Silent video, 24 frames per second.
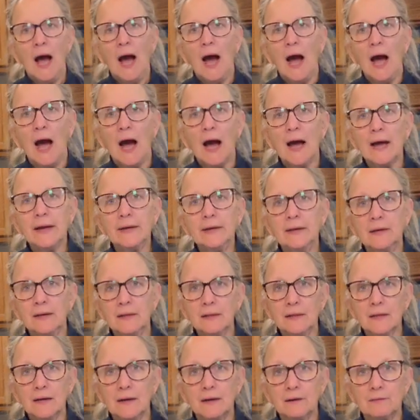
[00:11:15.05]
I
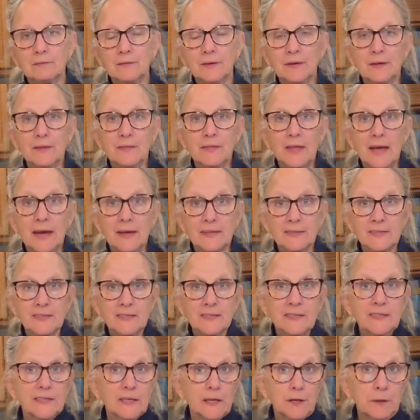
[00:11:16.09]
love that
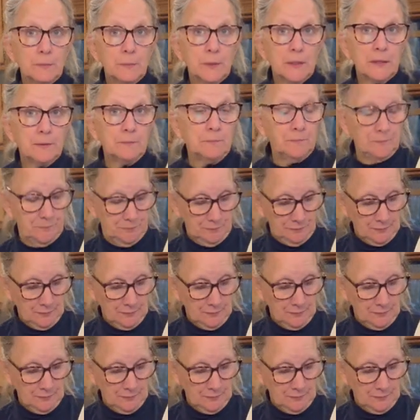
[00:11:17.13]
cinnamon